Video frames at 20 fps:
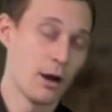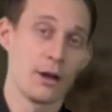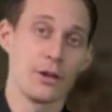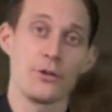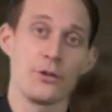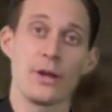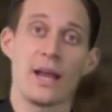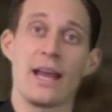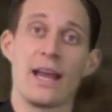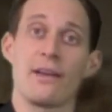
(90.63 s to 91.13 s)

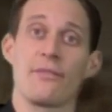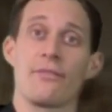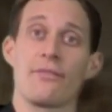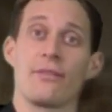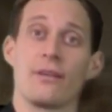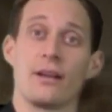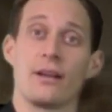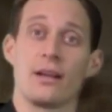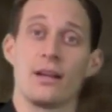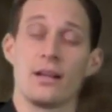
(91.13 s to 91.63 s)
You have
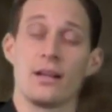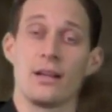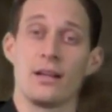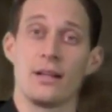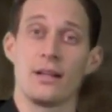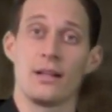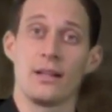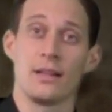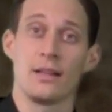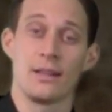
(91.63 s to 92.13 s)

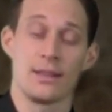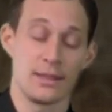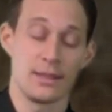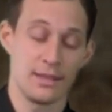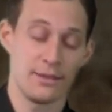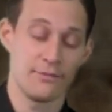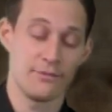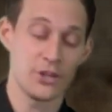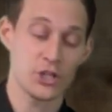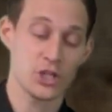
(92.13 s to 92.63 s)

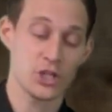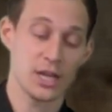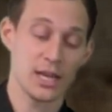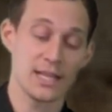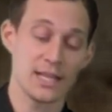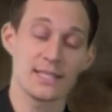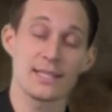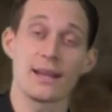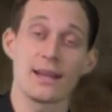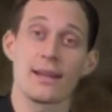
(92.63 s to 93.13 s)
the
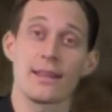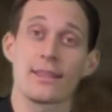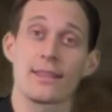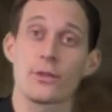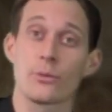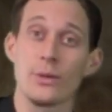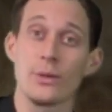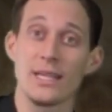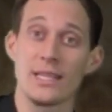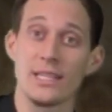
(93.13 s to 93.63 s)
Visualizer
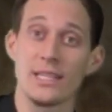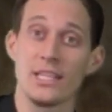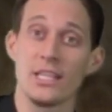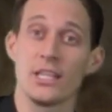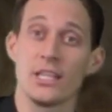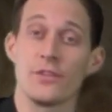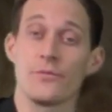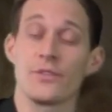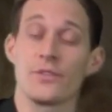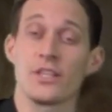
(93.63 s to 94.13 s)

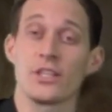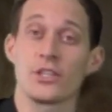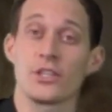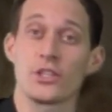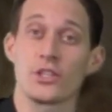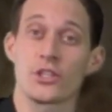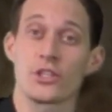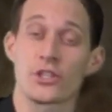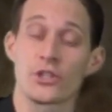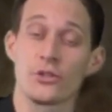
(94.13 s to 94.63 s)
3D
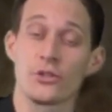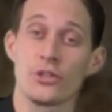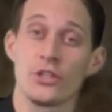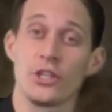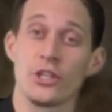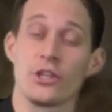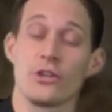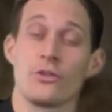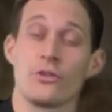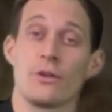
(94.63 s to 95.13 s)

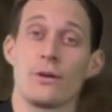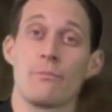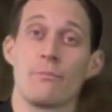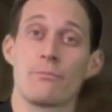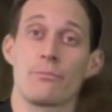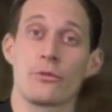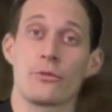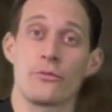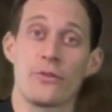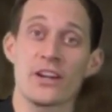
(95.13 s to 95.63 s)
Studio
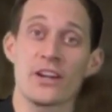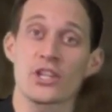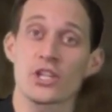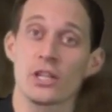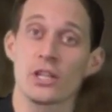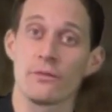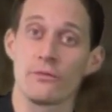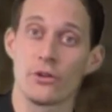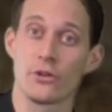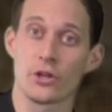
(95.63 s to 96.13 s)

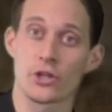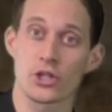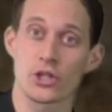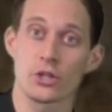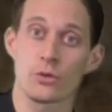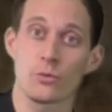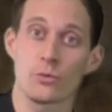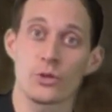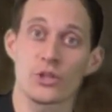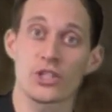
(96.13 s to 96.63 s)
Professional
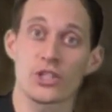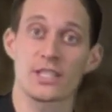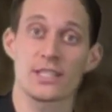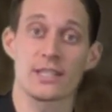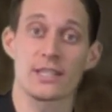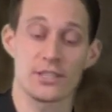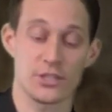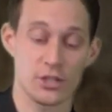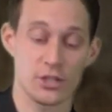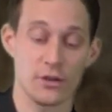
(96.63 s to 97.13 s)
version, which is
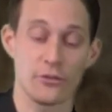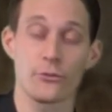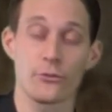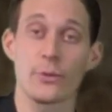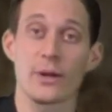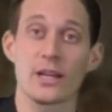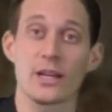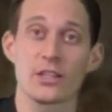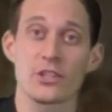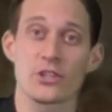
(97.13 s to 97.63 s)
the
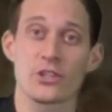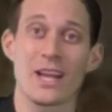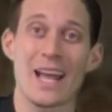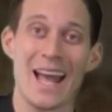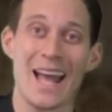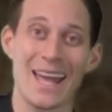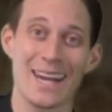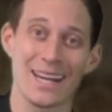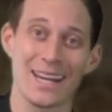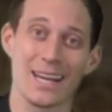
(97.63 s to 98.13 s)
software to
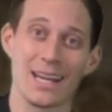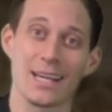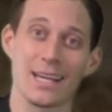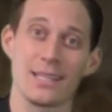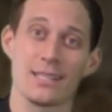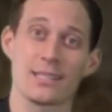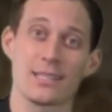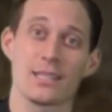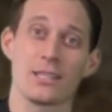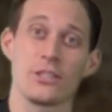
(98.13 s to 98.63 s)

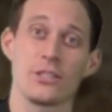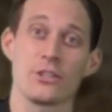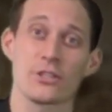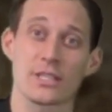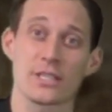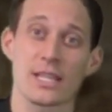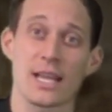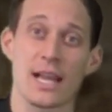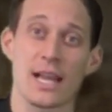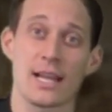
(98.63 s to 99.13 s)
analyze your
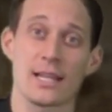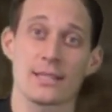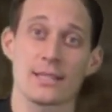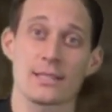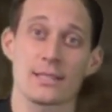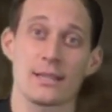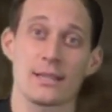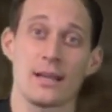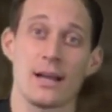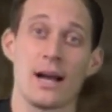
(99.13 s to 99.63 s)

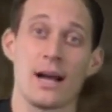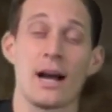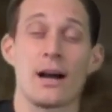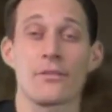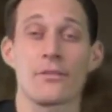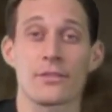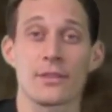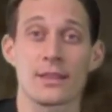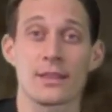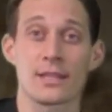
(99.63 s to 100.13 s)
scans
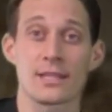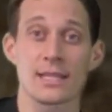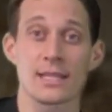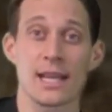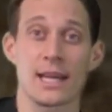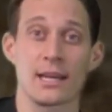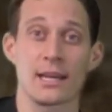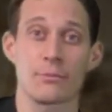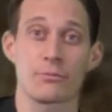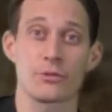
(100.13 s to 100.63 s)
after the
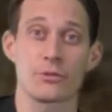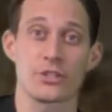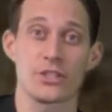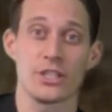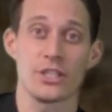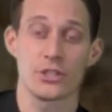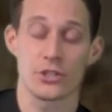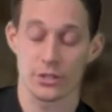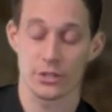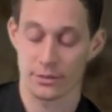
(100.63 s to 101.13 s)
scanning
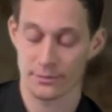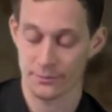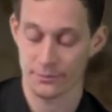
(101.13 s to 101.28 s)
procedure.